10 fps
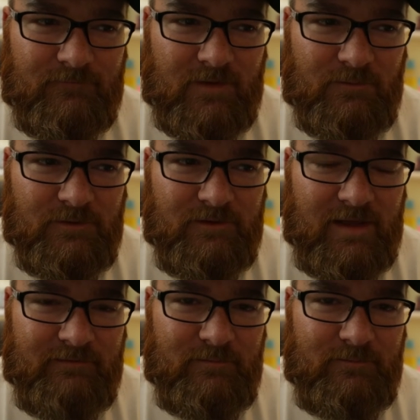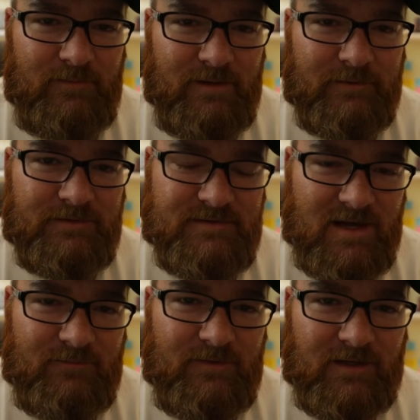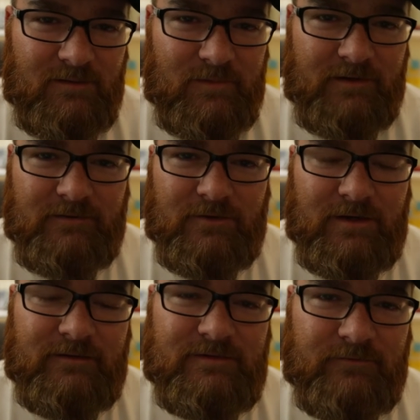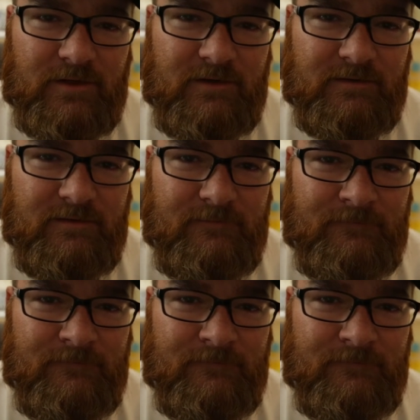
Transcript: I really haven't been able to stop thinking about creating this vlog.